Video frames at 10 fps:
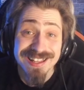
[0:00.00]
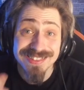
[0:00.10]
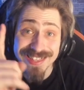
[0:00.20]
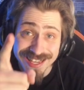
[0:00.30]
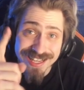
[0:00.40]

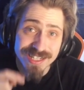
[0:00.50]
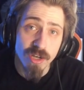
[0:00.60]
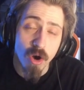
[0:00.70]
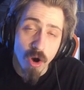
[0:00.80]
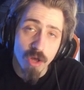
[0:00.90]
These
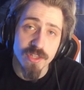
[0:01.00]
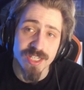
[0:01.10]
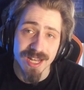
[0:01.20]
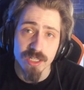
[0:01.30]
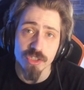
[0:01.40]
are the
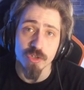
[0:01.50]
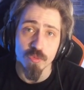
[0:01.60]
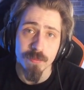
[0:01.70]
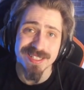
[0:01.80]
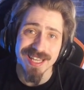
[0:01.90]
talents you
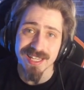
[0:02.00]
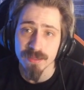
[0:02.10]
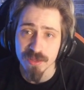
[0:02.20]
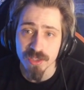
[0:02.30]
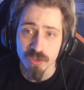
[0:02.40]
will be taking
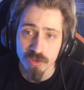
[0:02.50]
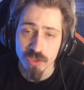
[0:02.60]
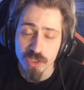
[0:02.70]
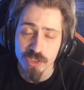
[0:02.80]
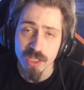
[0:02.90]
in Mythic
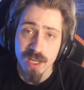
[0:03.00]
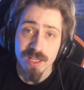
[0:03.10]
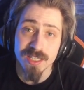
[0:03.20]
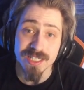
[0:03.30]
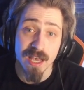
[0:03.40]
Dungeons.
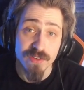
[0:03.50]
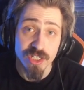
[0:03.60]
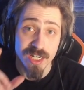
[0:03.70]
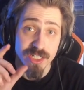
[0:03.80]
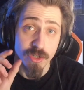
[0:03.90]
These haven't
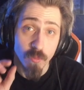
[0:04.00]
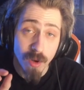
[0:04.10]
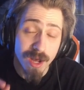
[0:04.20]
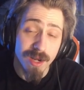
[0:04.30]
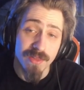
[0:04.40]
changed in a
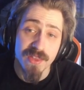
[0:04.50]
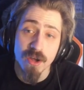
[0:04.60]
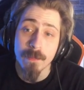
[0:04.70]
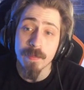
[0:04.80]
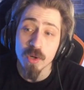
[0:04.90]
while, and they
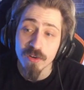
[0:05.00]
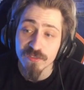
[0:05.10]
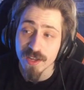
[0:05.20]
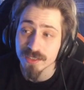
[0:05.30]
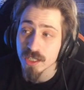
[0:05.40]
are
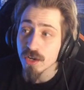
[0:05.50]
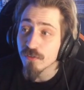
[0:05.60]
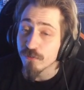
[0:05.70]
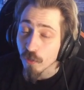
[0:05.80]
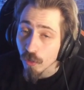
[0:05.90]
perfect
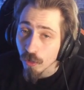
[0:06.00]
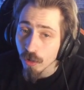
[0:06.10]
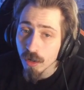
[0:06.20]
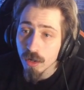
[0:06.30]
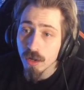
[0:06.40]

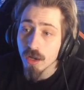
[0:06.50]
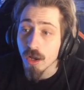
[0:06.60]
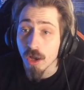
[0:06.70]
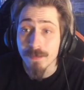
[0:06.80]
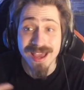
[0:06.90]
for
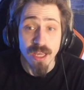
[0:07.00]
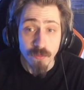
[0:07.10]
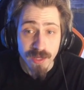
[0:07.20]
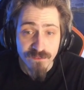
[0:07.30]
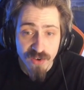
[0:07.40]

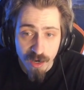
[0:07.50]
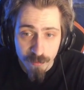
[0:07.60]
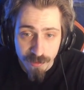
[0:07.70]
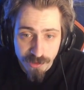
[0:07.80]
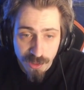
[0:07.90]
AoE
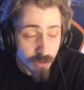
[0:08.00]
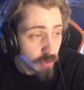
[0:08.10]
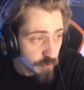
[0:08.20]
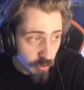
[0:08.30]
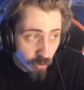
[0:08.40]
environments. I don't
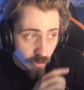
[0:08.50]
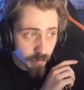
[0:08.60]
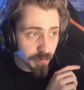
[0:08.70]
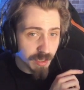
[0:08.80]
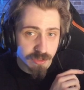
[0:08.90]
know if you heard
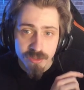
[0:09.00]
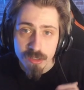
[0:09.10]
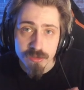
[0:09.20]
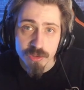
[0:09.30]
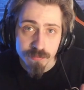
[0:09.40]
my
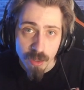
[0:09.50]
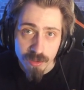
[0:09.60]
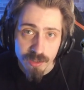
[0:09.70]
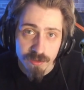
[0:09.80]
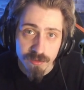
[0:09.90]
dog just
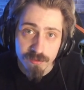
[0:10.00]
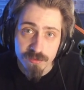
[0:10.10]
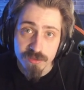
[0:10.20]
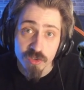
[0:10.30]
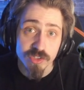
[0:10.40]
barking
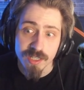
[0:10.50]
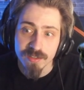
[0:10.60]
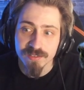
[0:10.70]
just then.